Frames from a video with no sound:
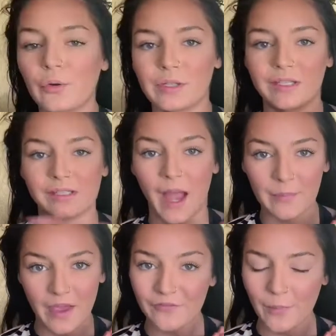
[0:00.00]
to
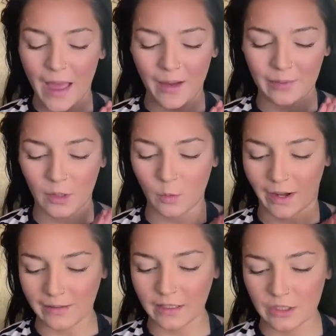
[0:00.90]
stop that from happening, what
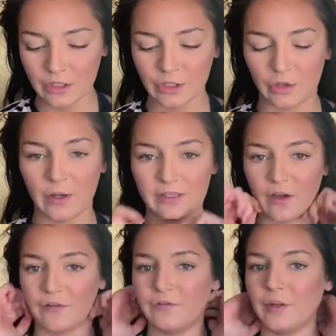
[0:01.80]
I like to do is I'll
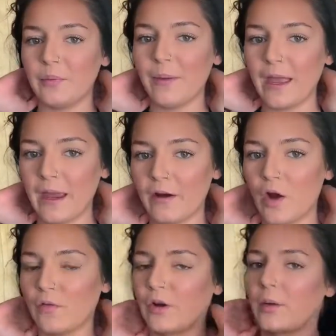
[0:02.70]
flip my hair over.